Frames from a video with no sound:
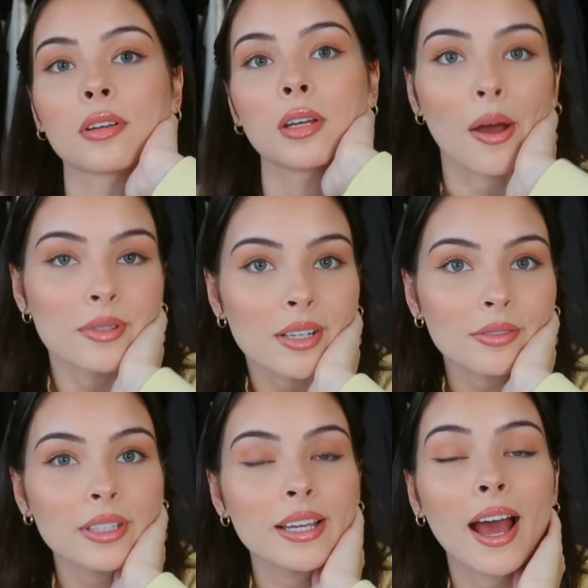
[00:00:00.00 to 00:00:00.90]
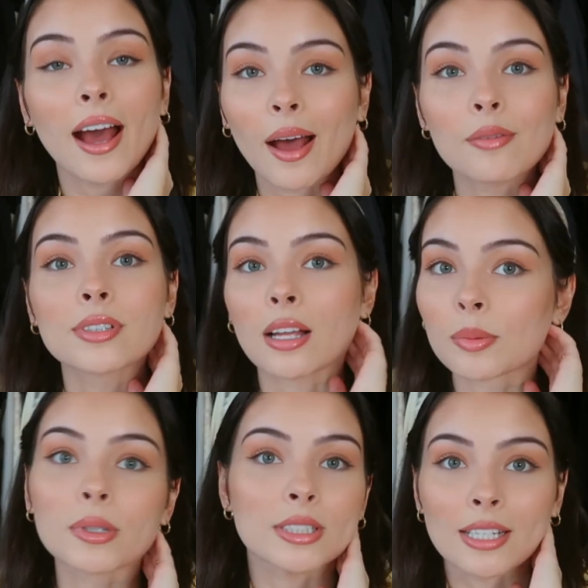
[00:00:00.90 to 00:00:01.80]
I would definitely have
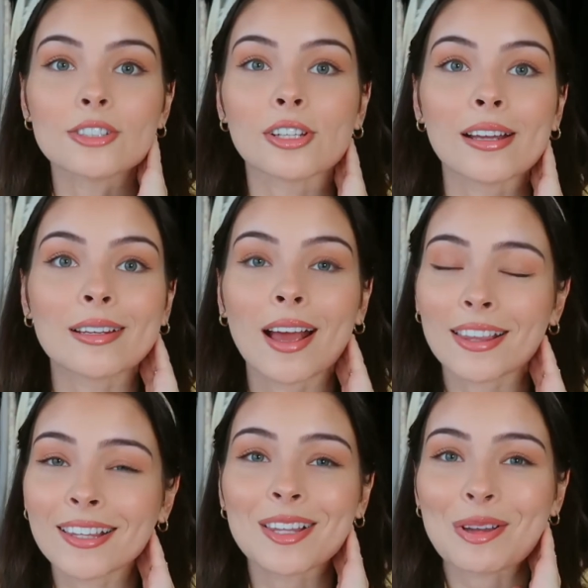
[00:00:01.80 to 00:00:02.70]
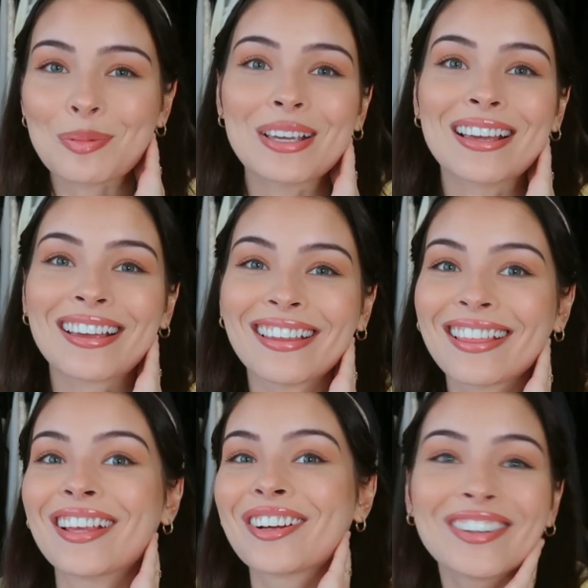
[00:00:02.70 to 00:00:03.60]
teleportation. I think that'd be
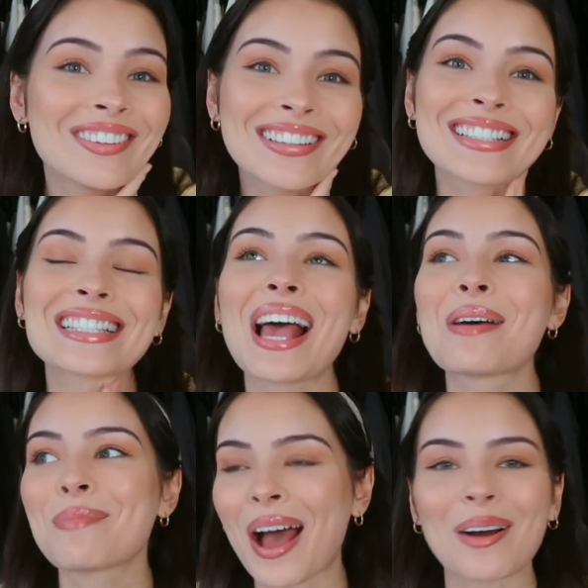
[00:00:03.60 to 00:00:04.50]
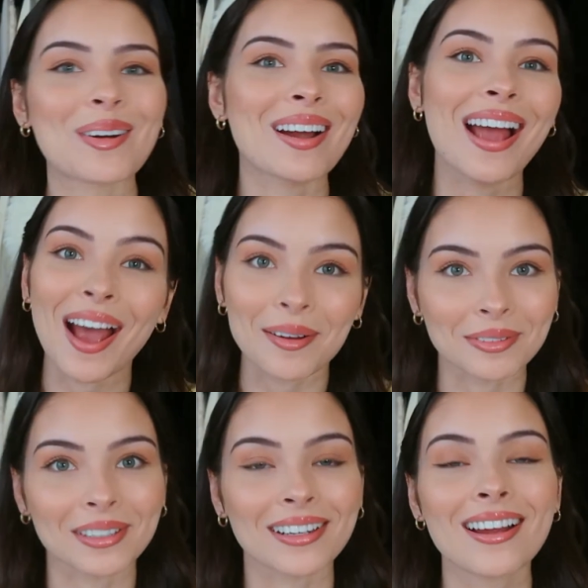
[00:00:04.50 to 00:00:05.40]
the coolest power
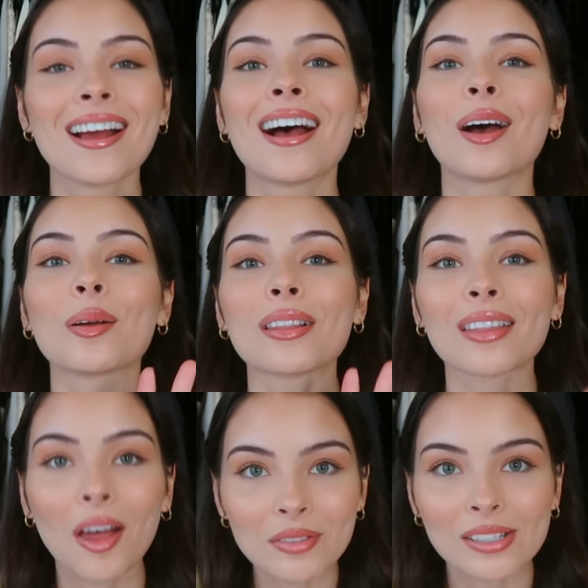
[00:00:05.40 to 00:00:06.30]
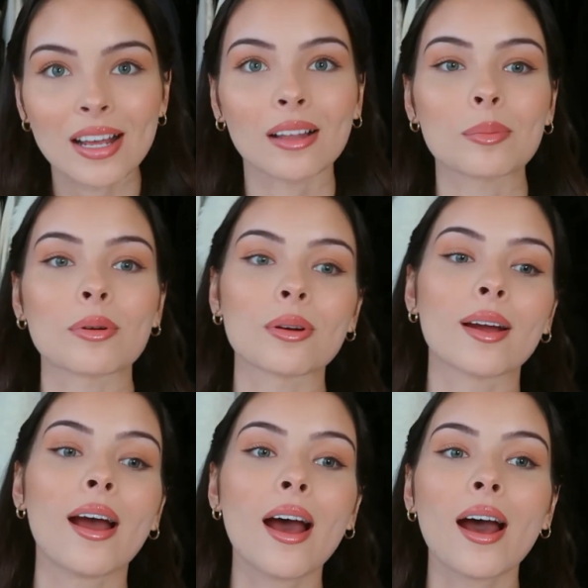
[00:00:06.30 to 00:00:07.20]
ever. I would love to
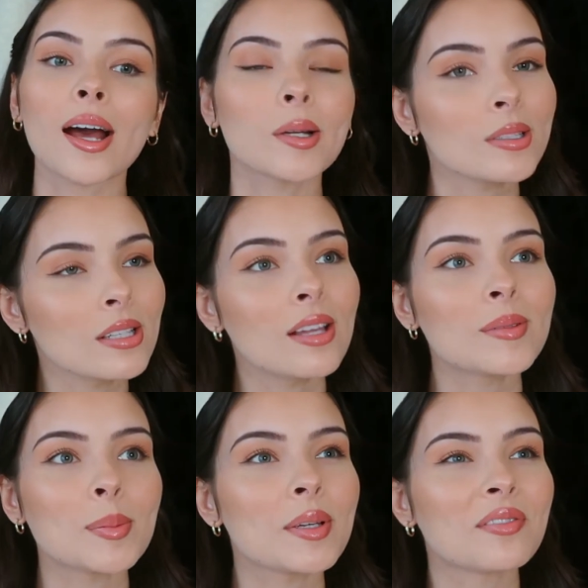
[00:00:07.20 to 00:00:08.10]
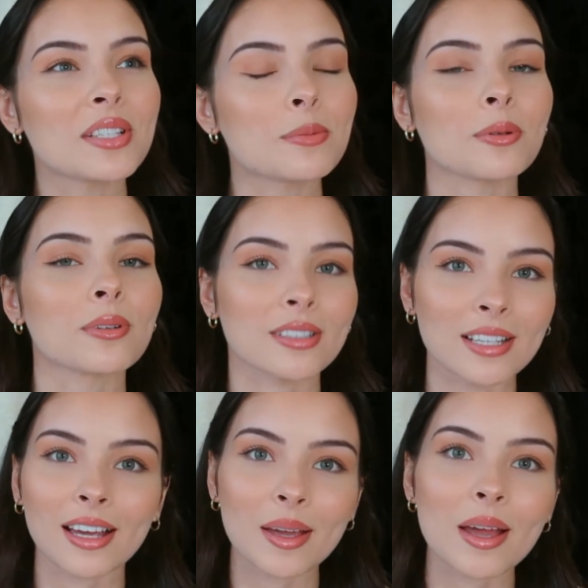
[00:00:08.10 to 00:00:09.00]
teleport. I'd also love to be invisible, because
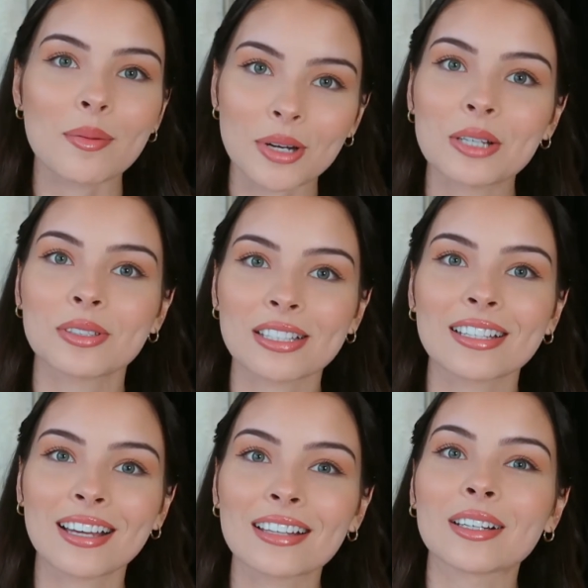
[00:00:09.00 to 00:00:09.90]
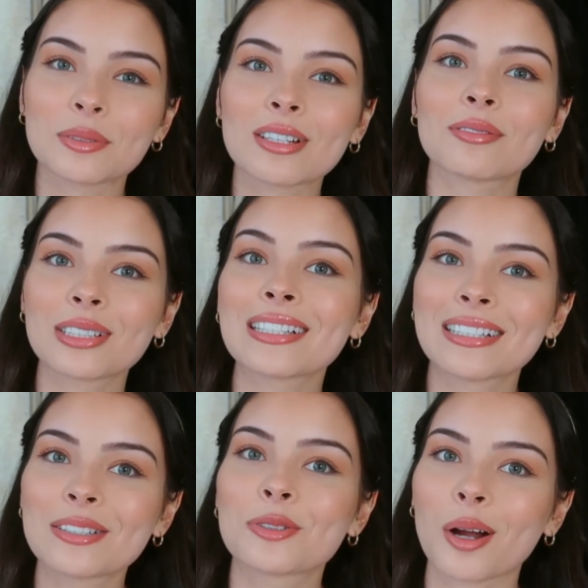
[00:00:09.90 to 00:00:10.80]
I am nosy, and I would definitely
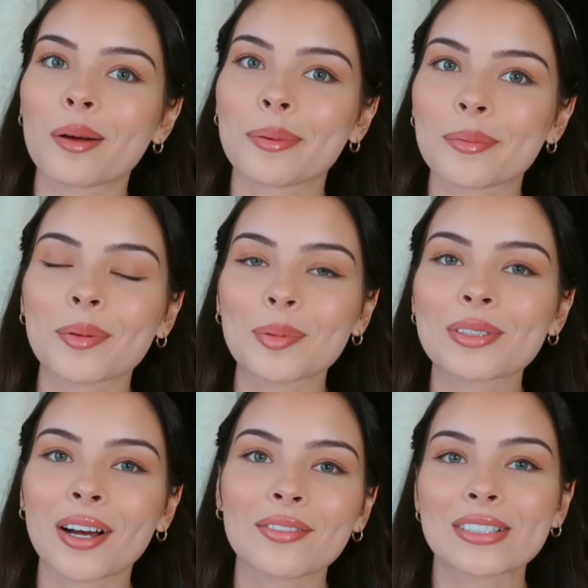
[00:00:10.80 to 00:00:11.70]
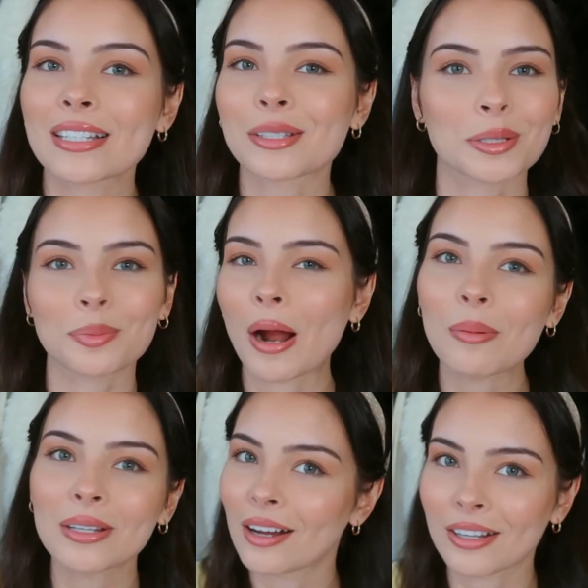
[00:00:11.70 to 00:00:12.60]
eavesdrop on people's conversations.
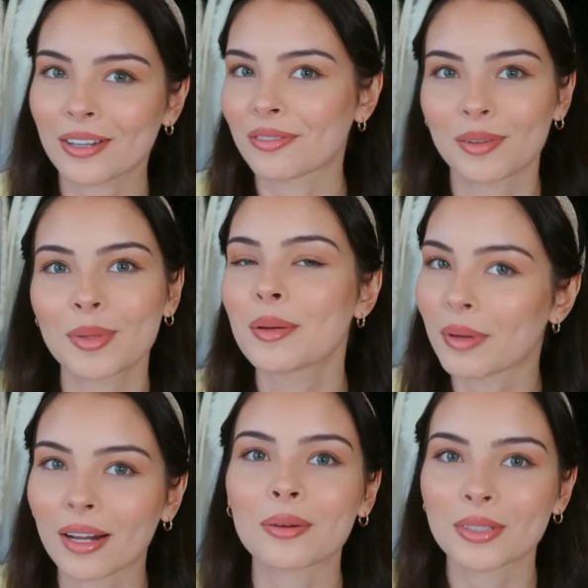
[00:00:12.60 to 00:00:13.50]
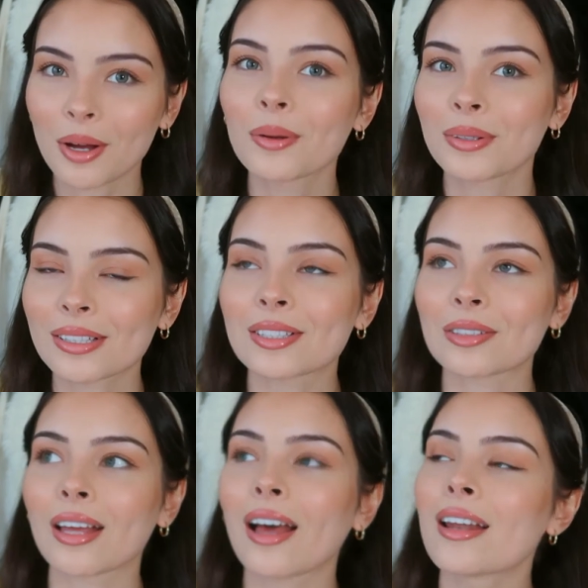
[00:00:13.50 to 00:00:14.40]
Probably not good for me, but I would totally
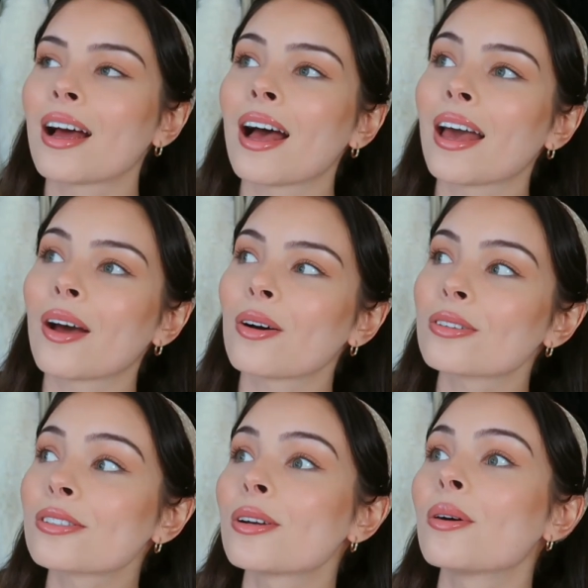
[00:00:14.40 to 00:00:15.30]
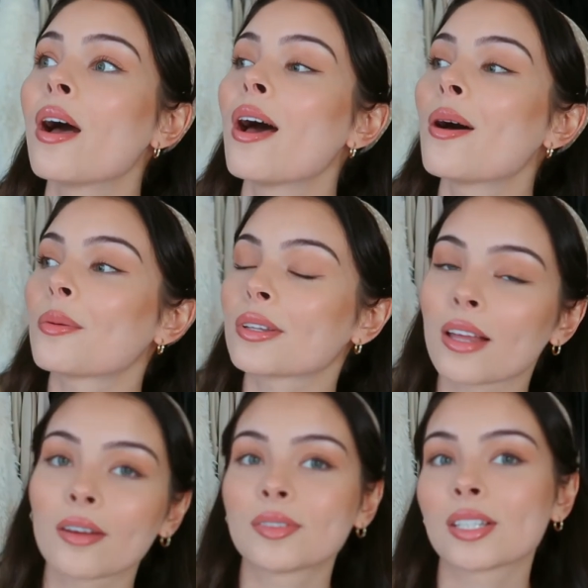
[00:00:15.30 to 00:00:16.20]
do that. I also would
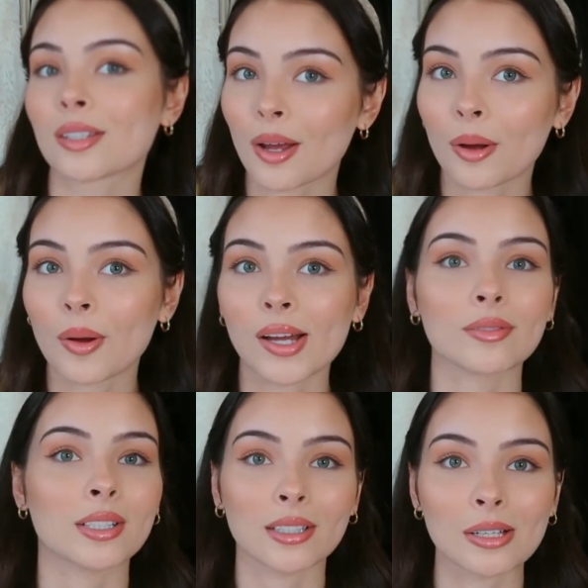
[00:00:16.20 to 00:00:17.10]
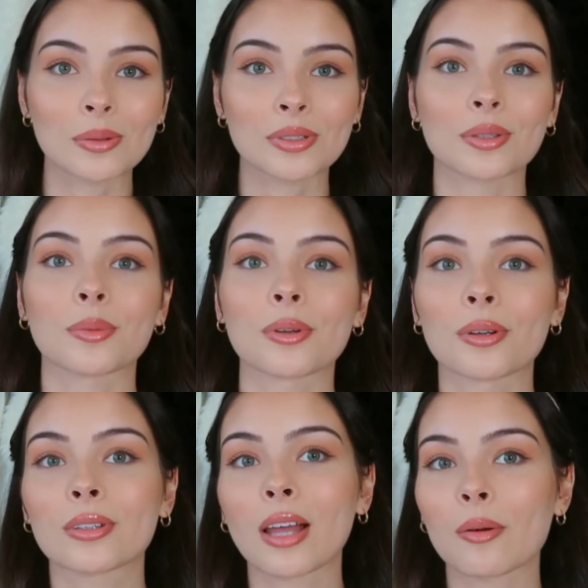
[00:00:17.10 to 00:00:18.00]
love to know every language in the world.